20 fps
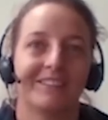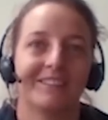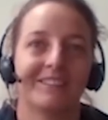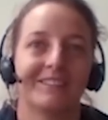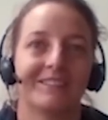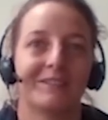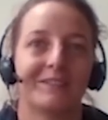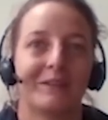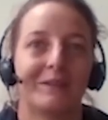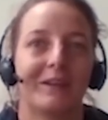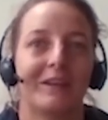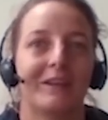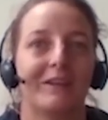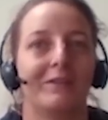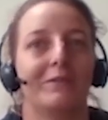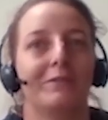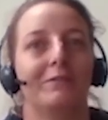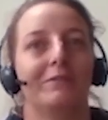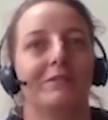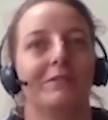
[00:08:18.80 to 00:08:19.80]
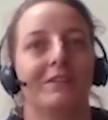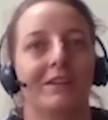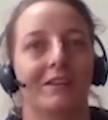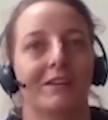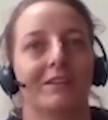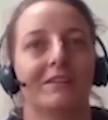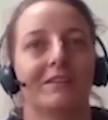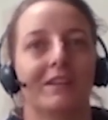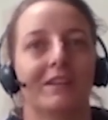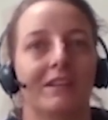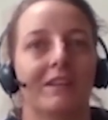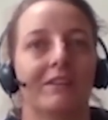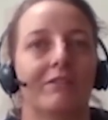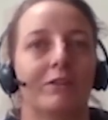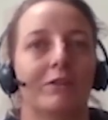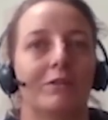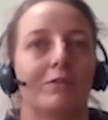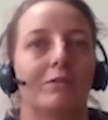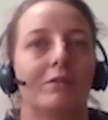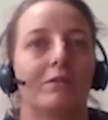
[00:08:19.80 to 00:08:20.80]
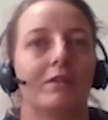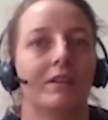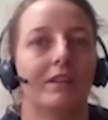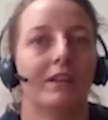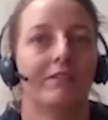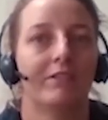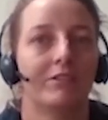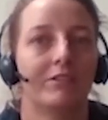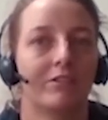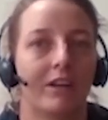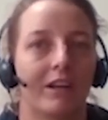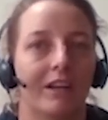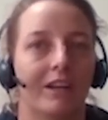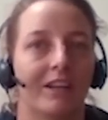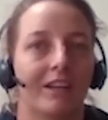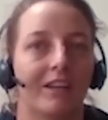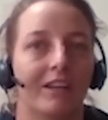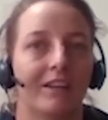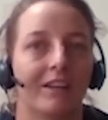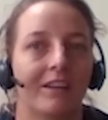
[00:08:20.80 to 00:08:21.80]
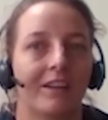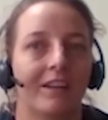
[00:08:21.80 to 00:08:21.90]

so that you you know can give your all in every training